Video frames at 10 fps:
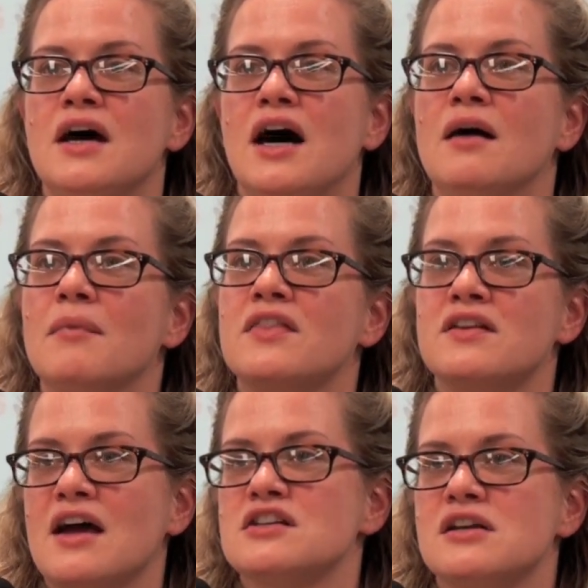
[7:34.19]
and
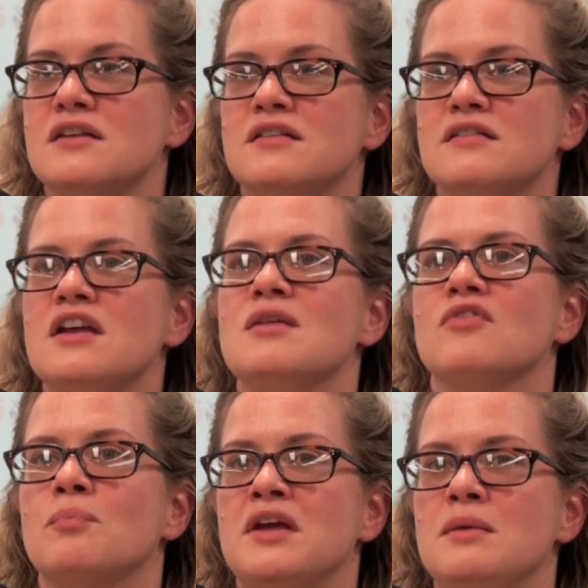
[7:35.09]
that actually it's a team
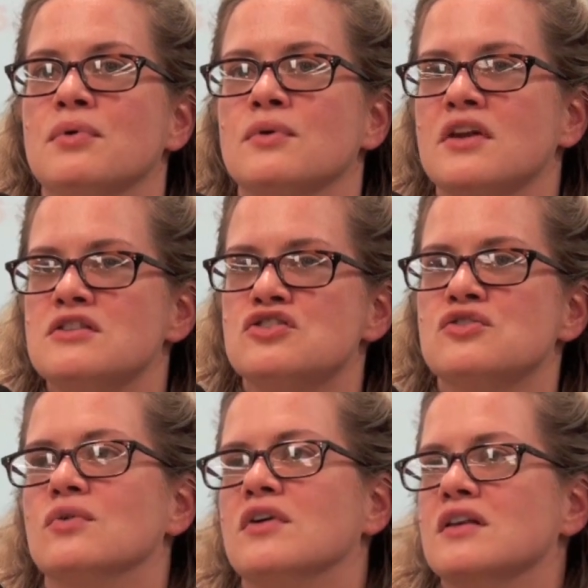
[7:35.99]
of people
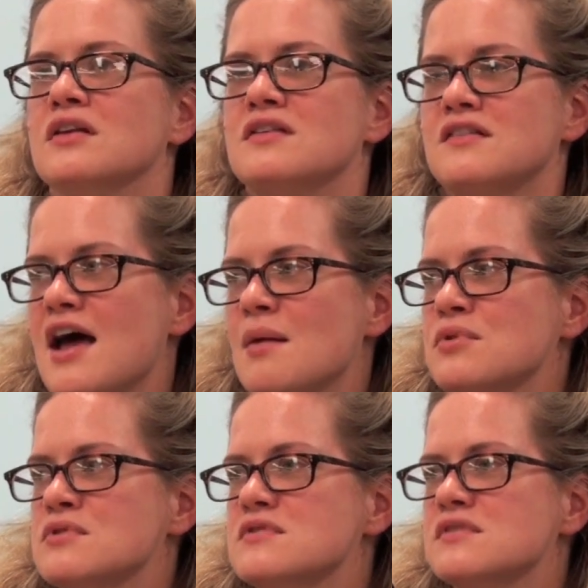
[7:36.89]
ensuring that this
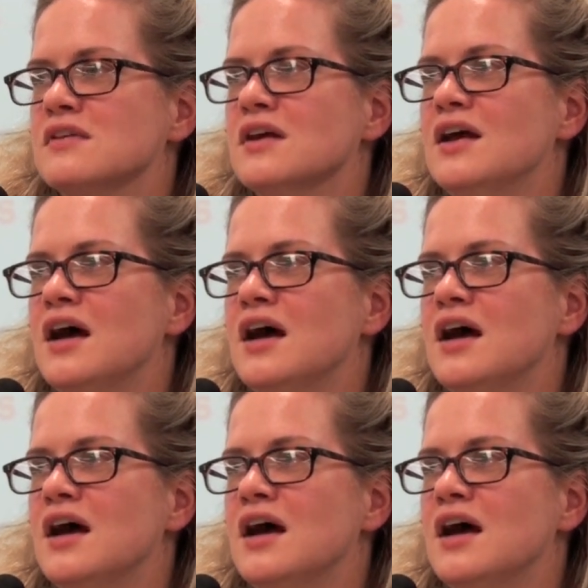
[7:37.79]
happens,